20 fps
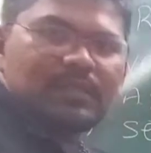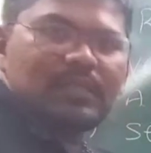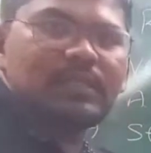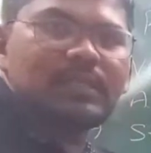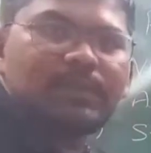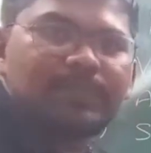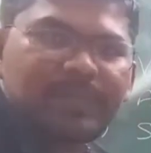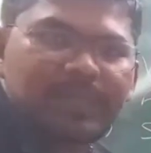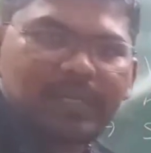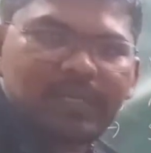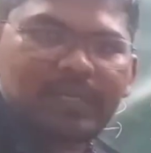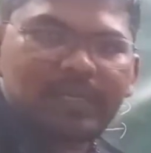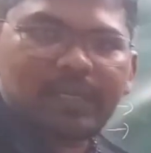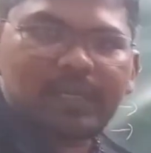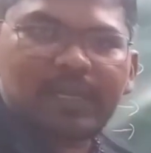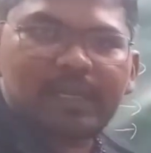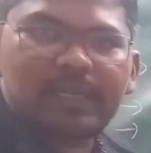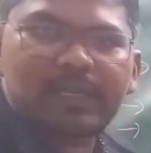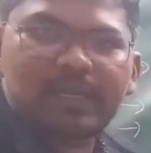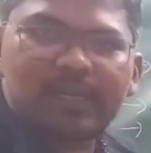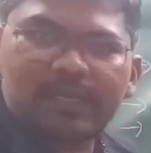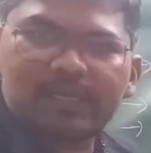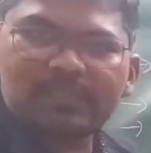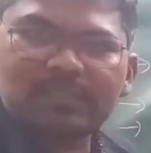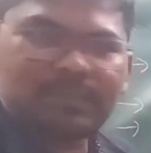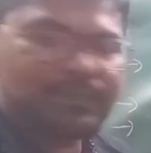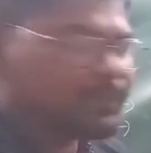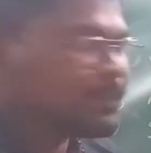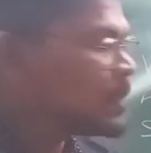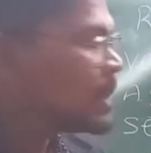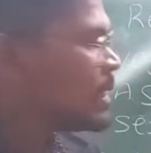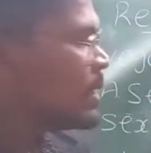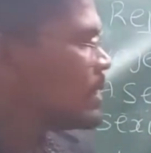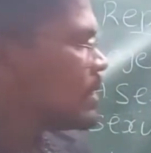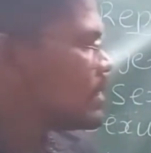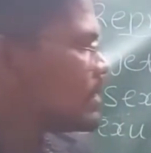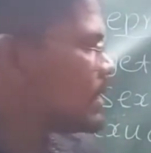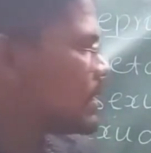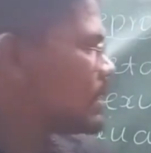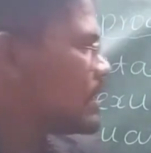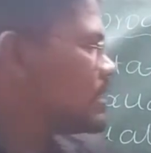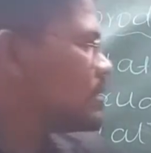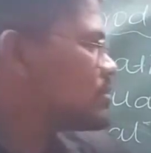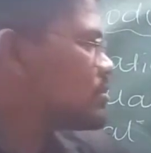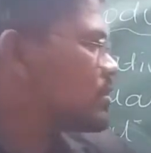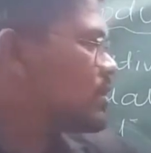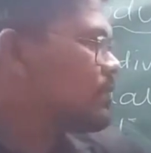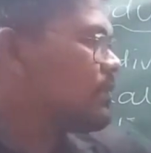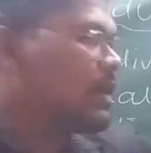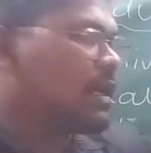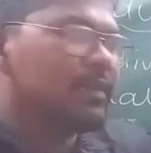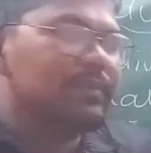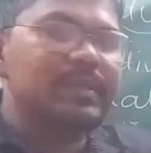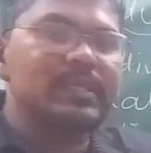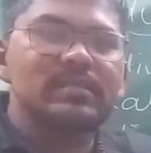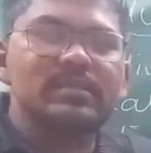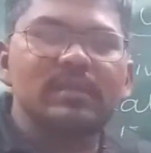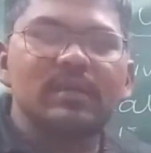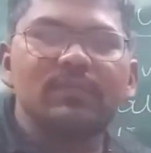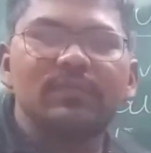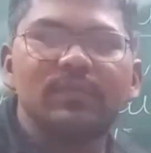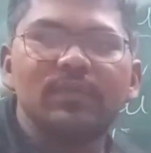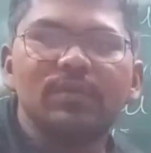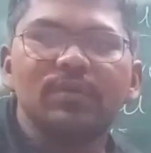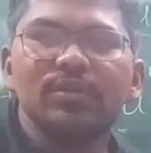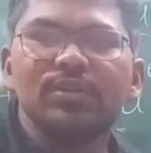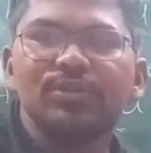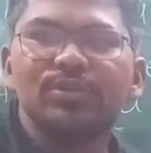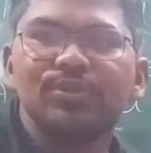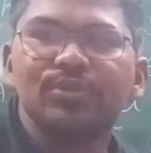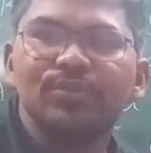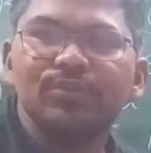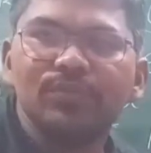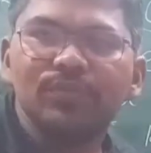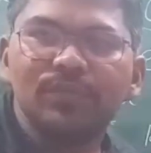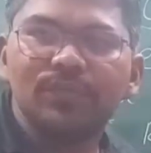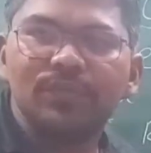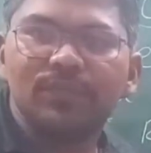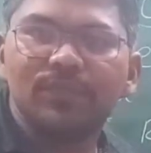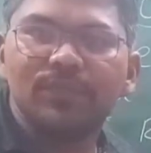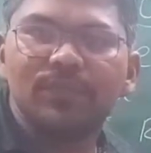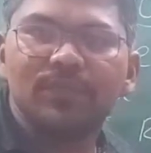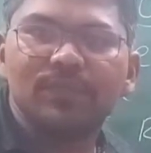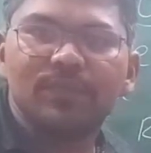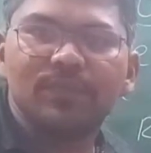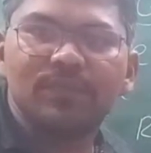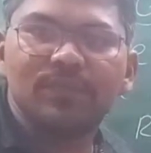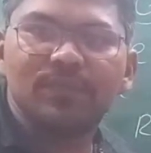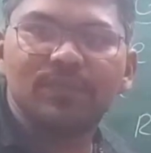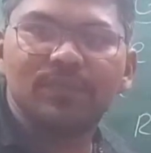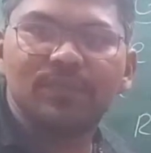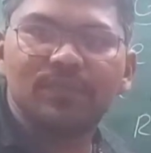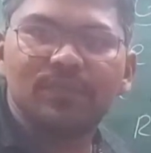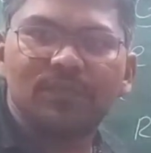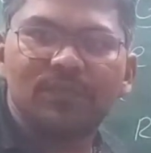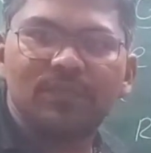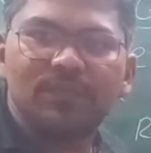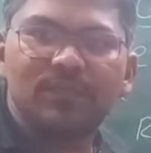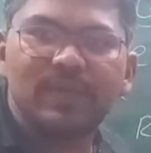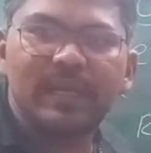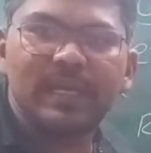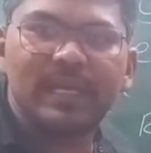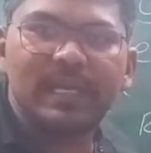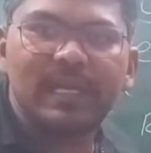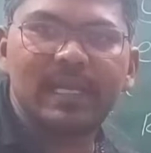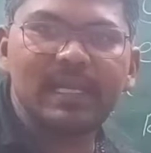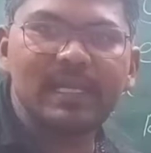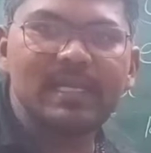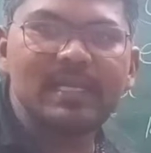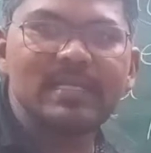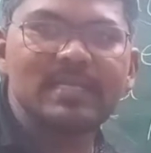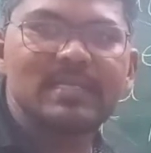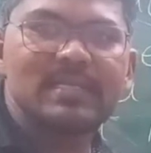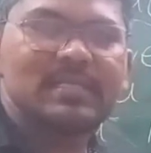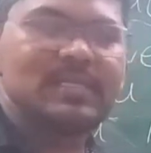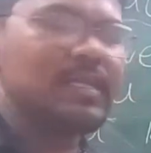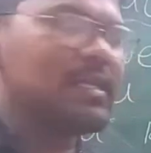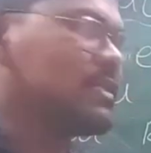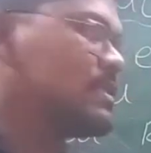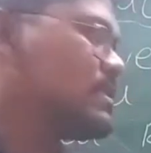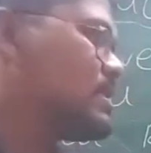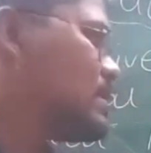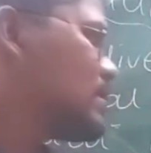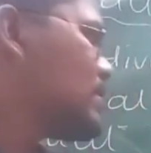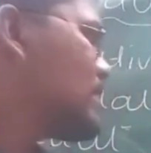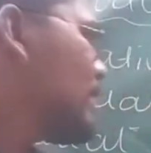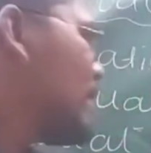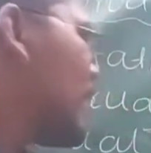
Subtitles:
in the parental organism that leads to the formation of new fungal cells.